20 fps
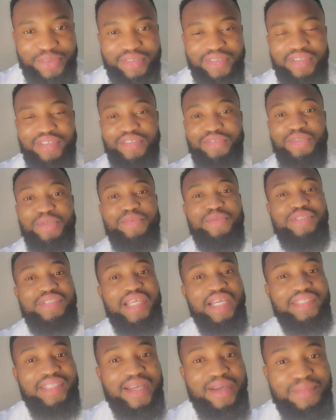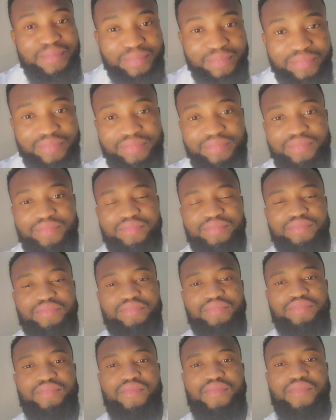want still see more episode
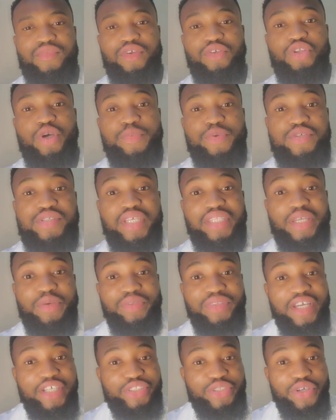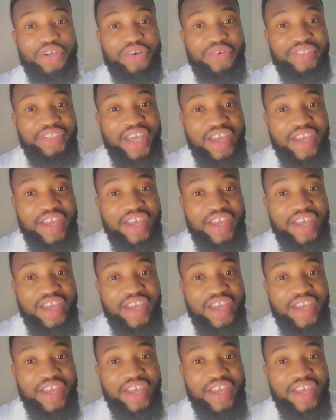where they go break lemon head.